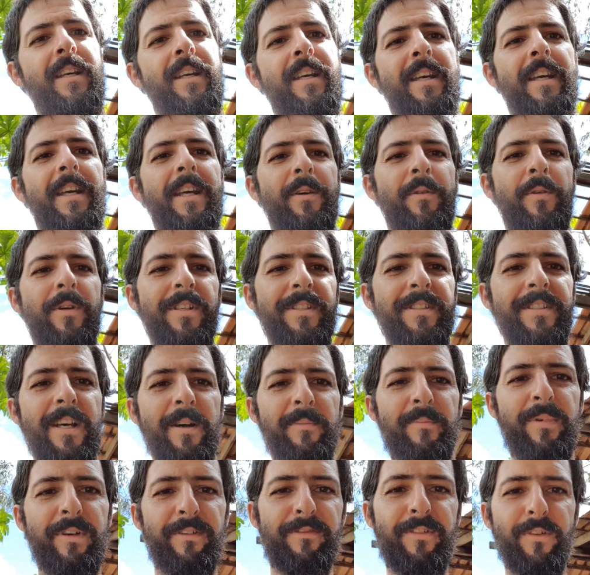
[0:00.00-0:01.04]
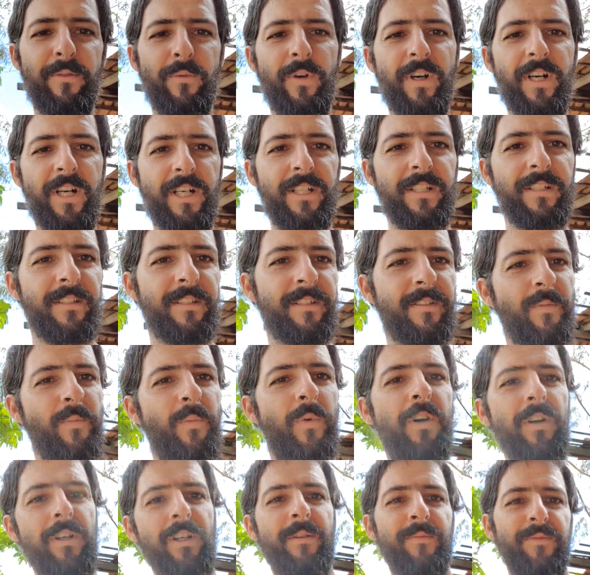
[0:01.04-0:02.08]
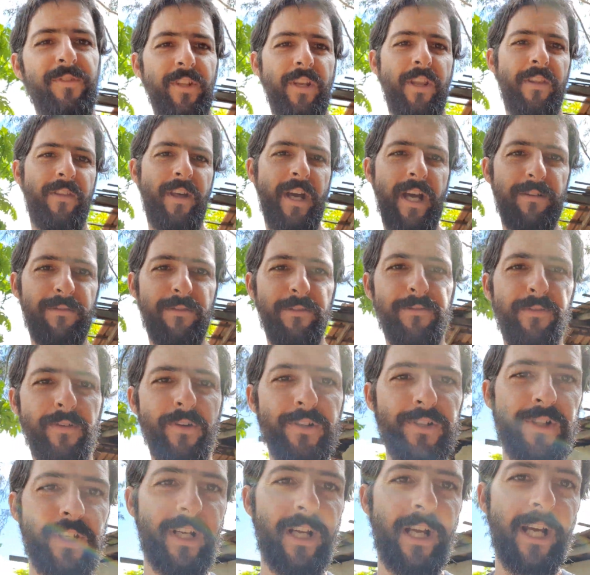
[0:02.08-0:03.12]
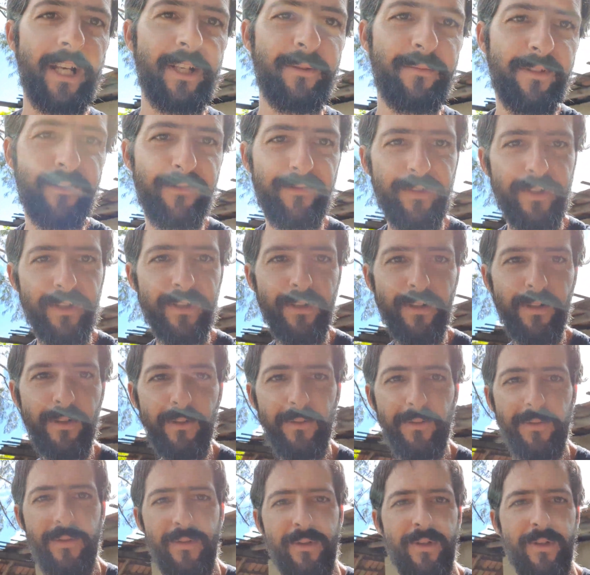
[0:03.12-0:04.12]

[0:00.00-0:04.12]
Hey, what's up everyone? Welcome to another Agroforestry Academy video.